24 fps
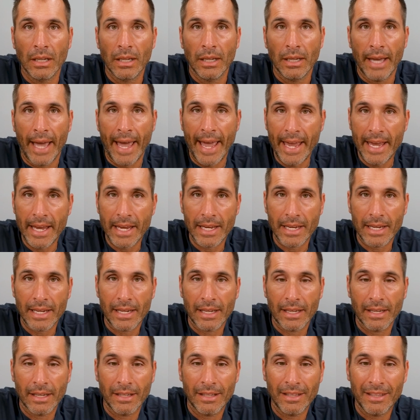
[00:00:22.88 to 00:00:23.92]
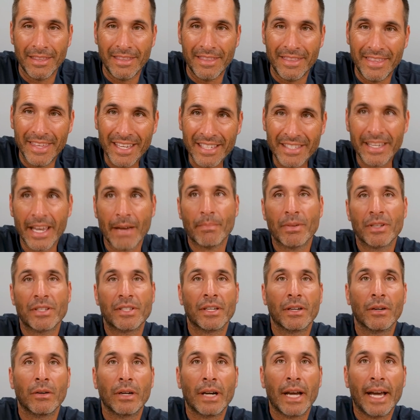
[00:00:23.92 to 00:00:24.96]
Hey, this
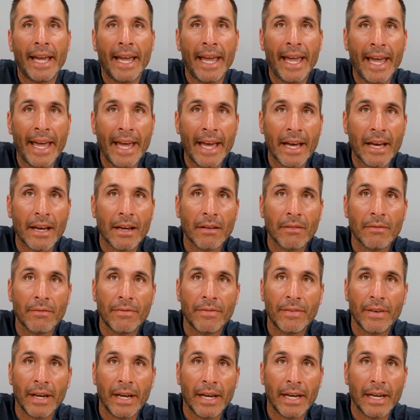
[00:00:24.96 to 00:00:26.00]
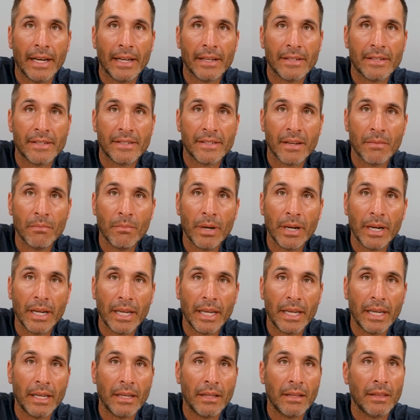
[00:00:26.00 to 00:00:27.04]
episode I have uh,
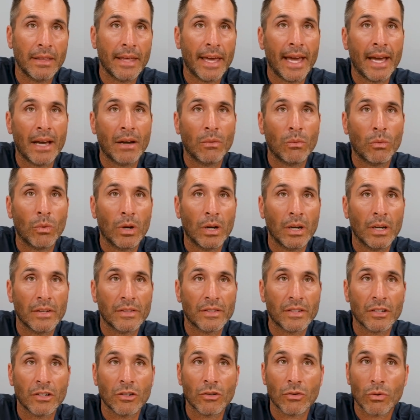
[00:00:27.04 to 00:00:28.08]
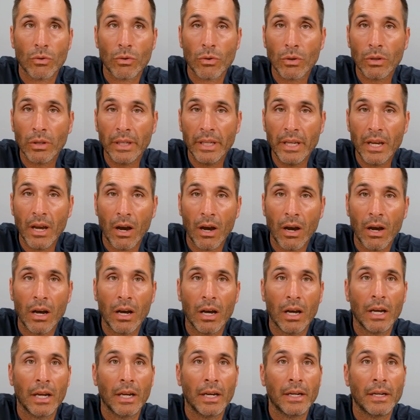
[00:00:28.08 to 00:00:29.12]
somebody that was an early
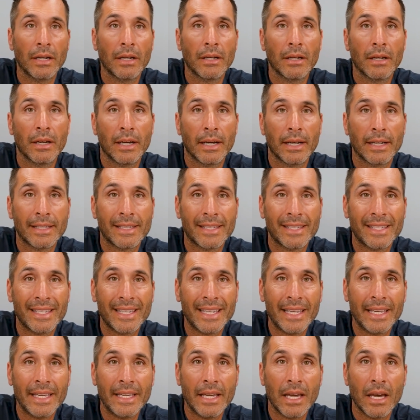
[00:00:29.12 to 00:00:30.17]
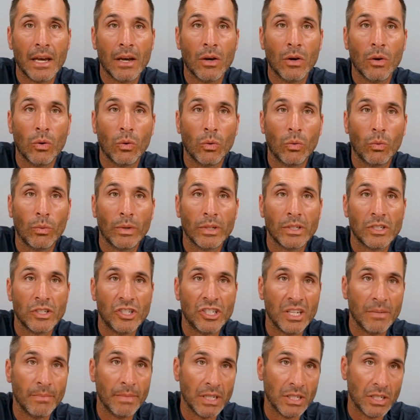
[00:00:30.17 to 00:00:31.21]
on uh, C E O with
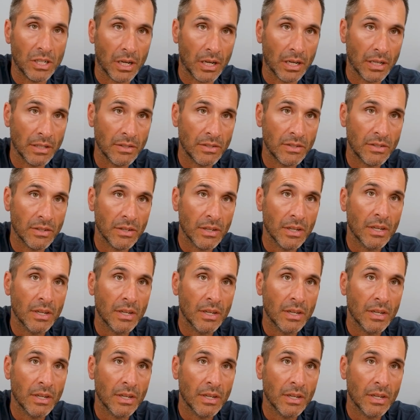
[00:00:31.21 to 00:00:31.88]
Jimmy John's.